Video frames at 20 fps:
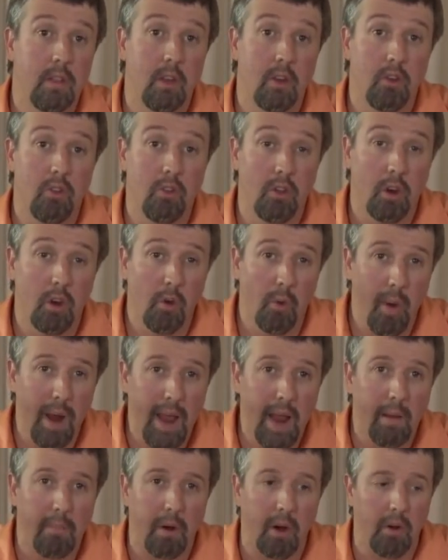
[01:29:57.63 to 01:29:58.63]
the, the
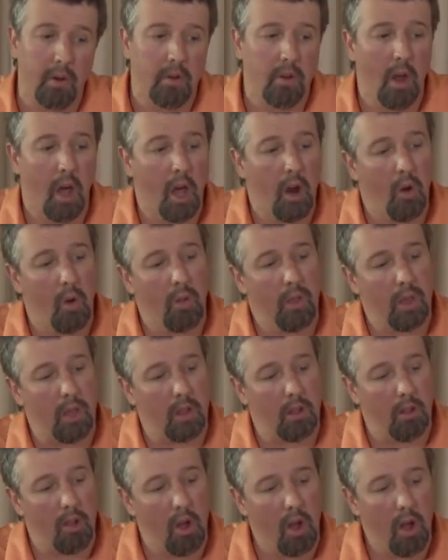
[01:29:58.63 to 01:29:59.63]
grammar, not
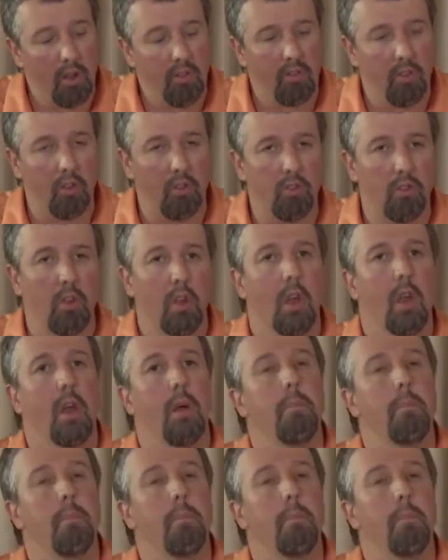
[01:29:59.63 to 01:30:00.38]
only in lawsuits,